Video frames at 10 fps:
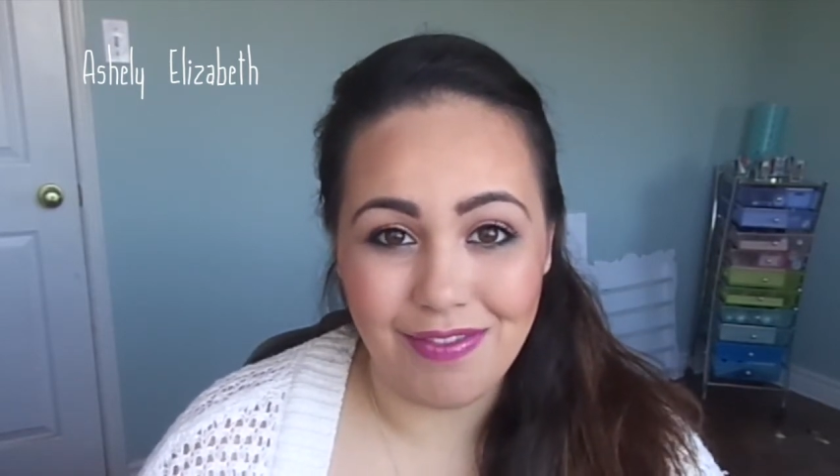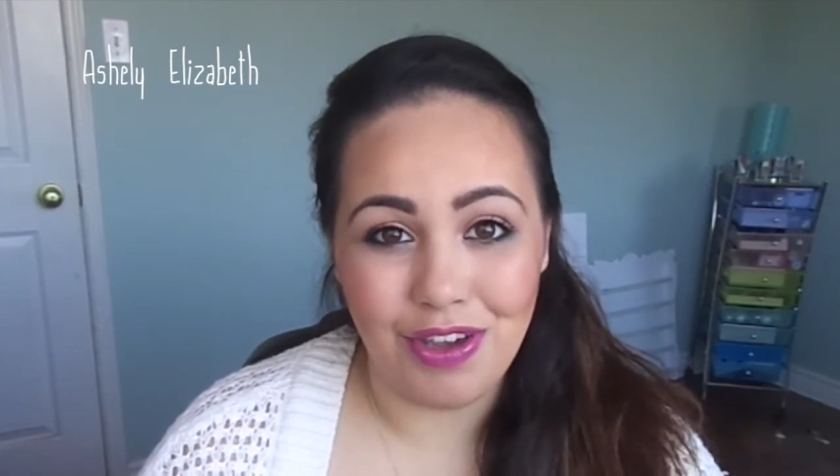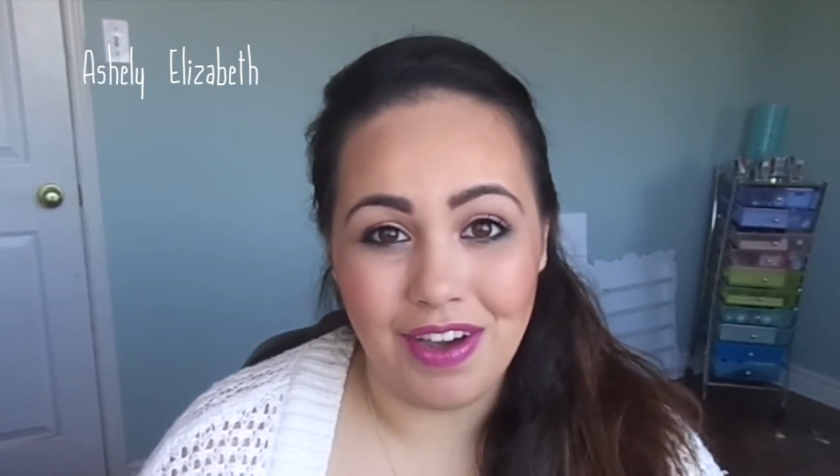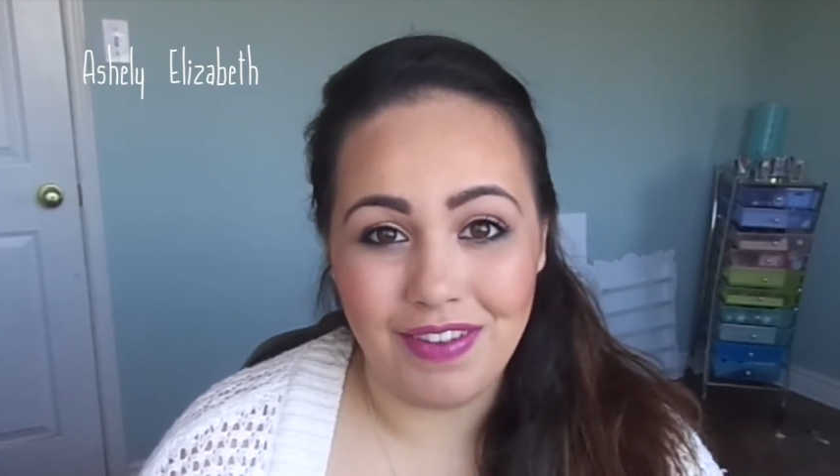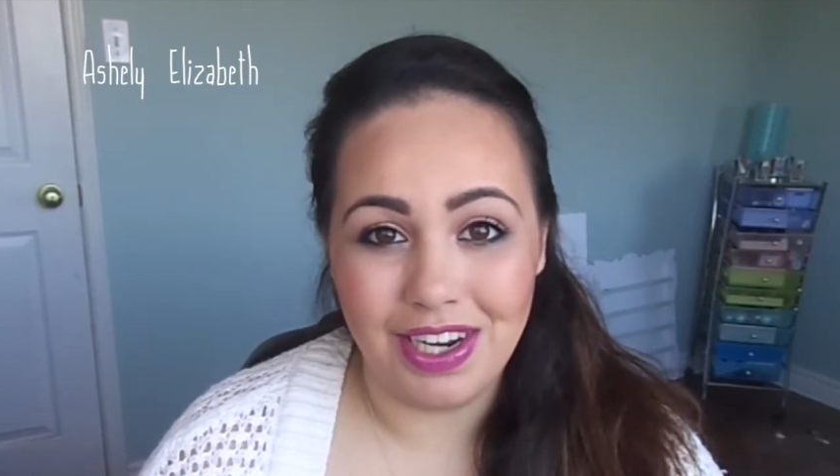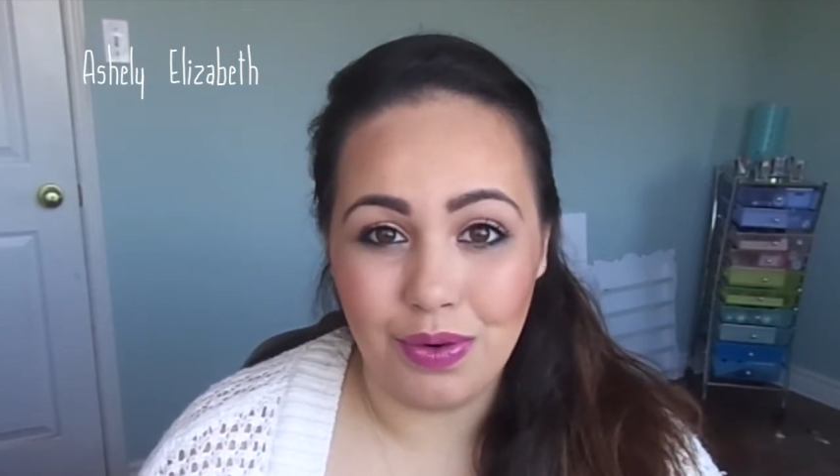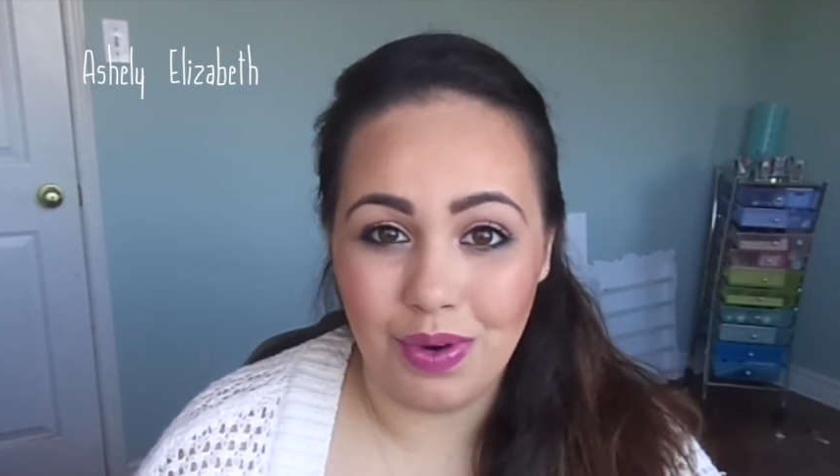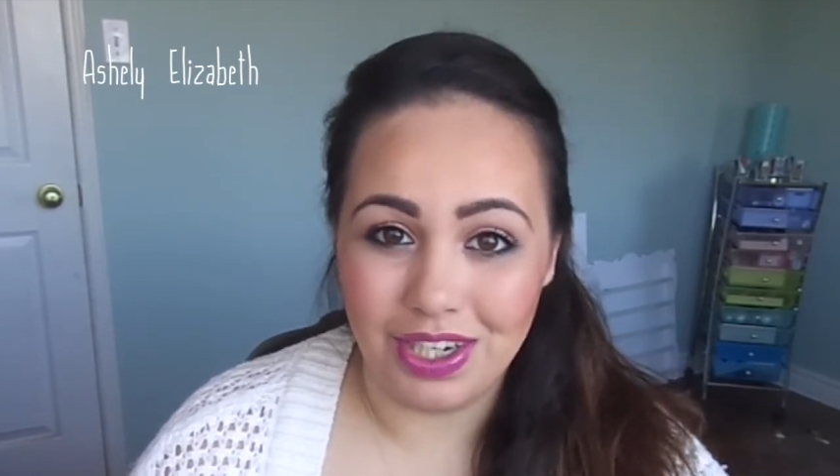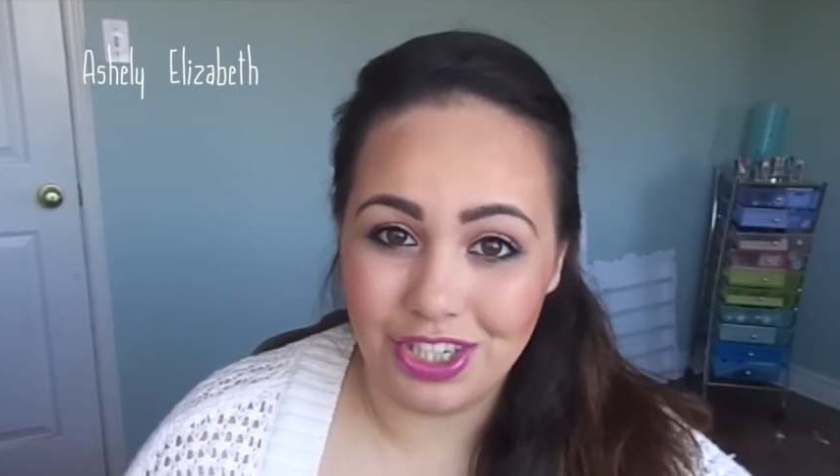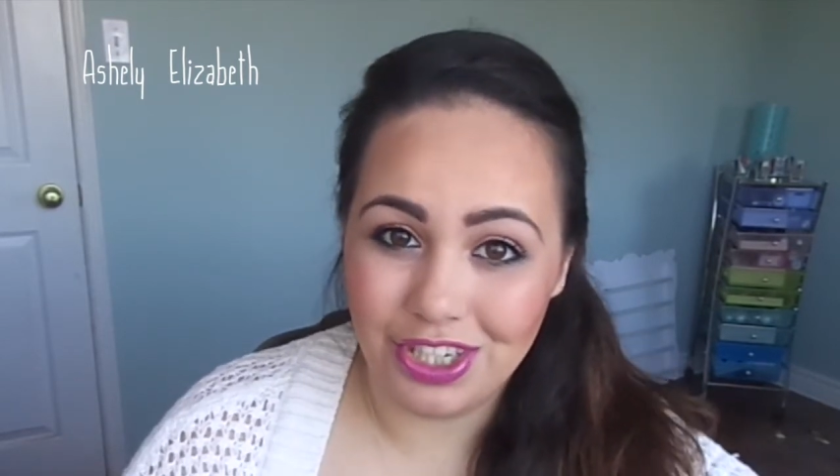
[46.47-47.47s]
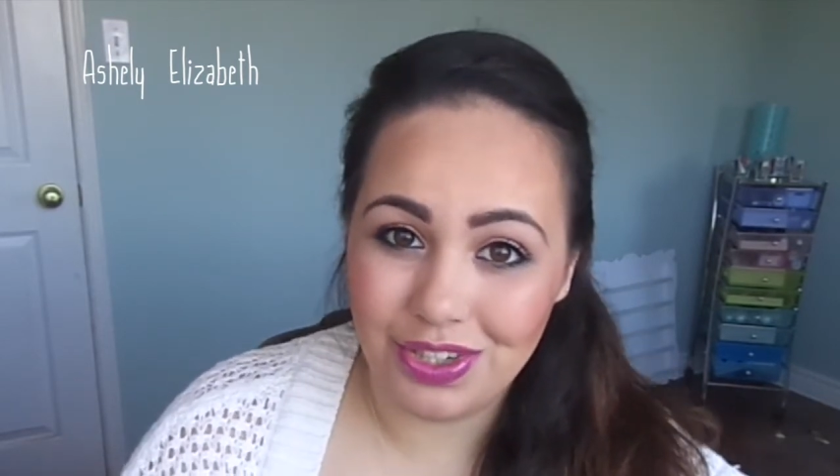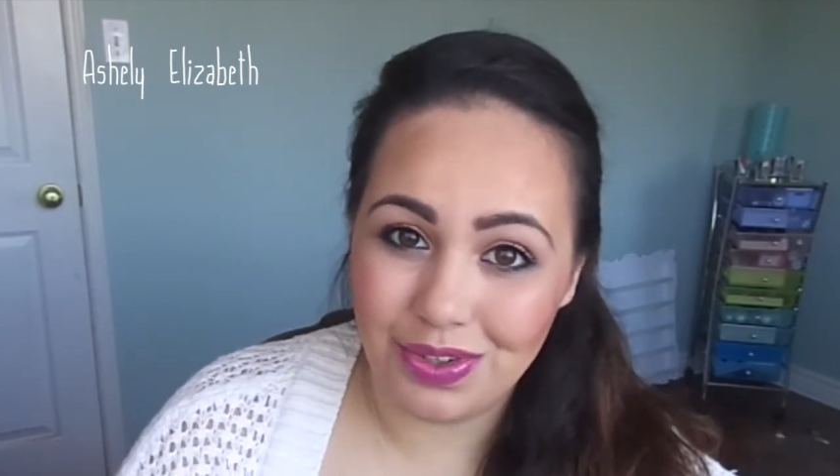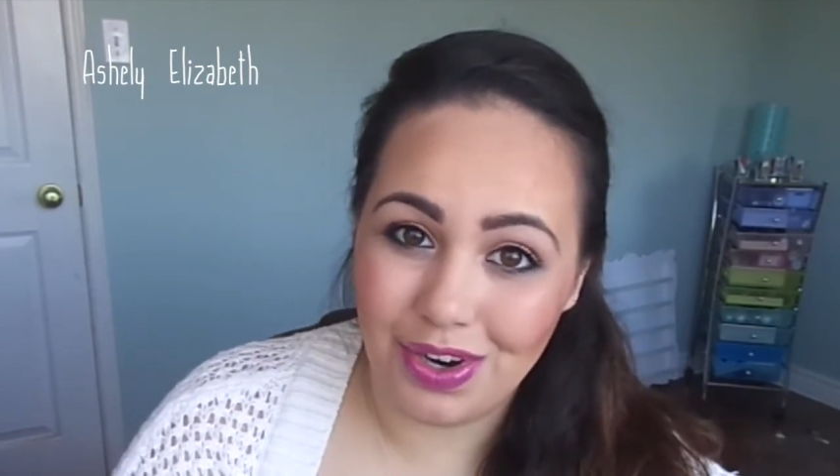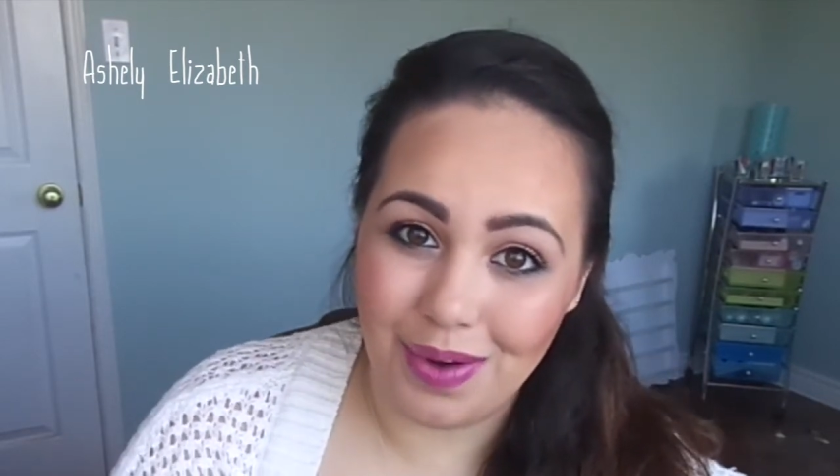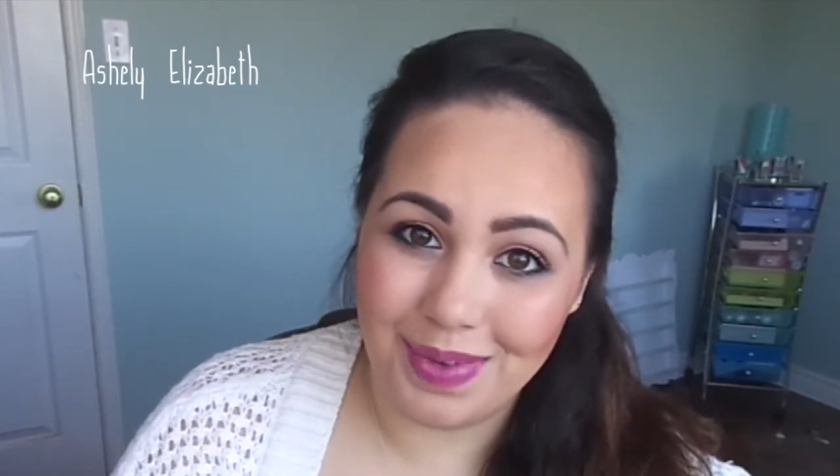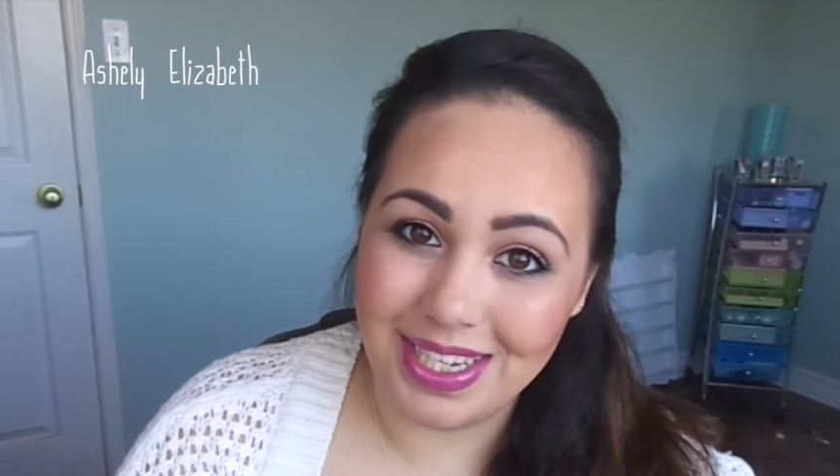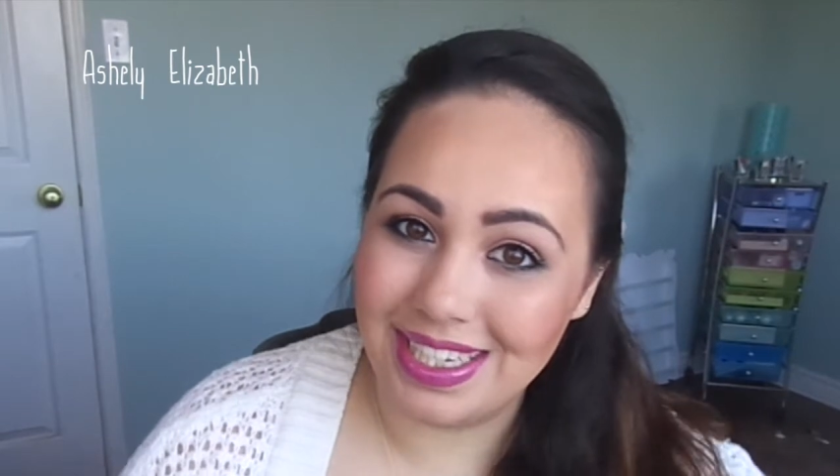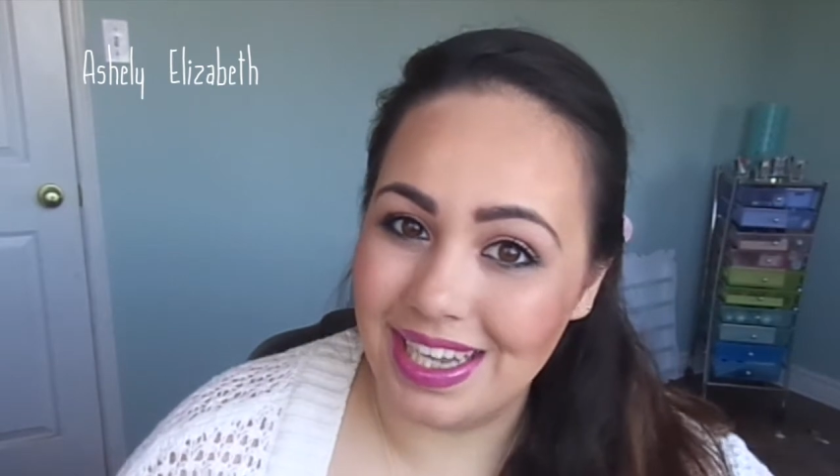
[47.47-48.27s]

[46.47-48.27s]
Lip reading: If you have any questions or comments,